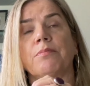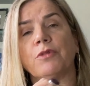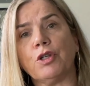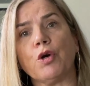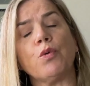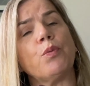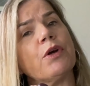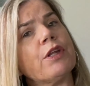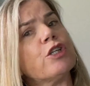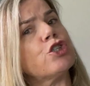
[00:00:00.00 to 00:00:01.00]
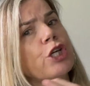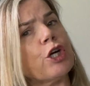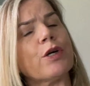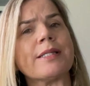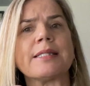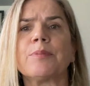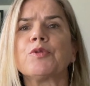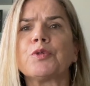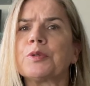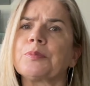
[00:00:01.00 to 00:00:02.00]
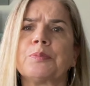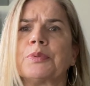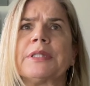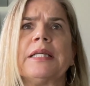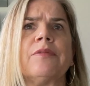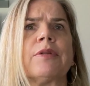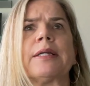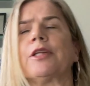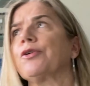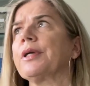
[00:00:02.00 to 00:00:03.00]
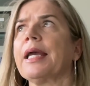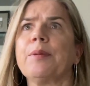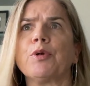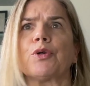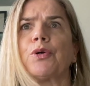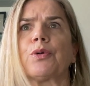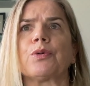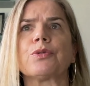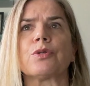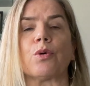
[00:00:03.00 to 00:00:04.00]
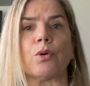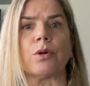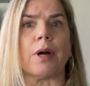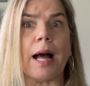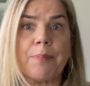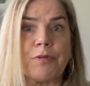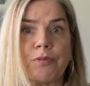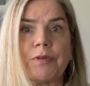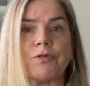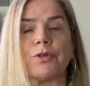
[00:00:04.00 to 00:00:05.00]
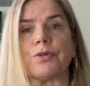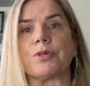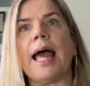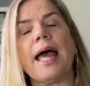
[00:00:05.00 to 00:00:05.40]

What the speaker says: where they share a similar belief, like they're gamer girls or upthrifters?